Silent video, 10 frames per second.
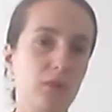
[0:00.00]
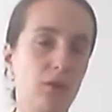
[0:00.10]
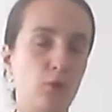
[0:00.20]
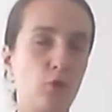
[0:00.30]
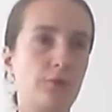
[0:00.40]

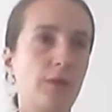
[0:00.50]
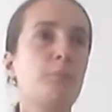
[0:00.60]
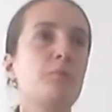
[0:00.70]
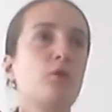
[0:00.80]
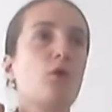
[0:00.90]
a long
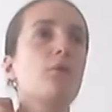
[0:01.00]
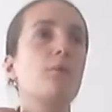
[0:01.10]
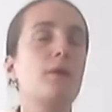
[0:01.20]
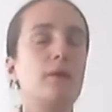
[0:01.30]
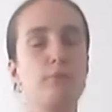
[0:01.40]
time
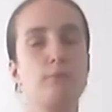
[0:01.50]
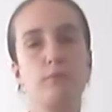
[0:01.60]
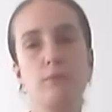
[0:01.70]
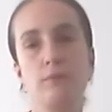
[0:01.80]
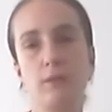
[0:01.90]
ago, and I
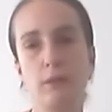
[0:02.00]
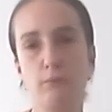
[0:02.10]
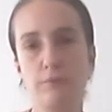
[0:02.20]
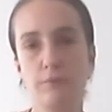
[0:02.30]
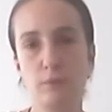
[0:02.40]

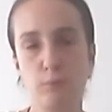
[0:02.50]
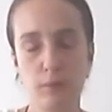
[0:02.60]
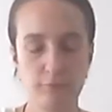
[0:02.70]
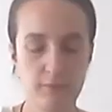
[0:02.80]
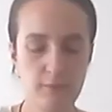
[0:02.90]
wasn't
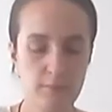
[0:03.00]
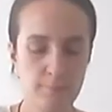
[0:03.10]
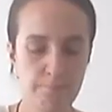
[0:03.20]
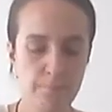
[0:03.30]
aware of this,